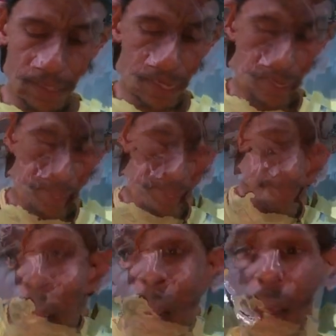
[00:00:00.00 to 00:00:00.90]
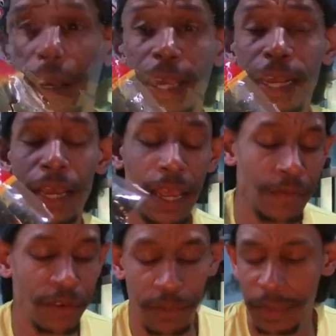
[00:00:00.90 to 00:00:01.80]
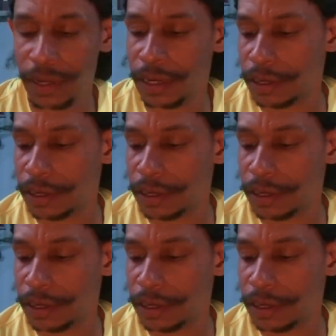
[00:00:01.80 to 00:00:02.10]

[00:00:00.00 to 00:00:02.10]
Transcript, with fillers: analog. Again, I have some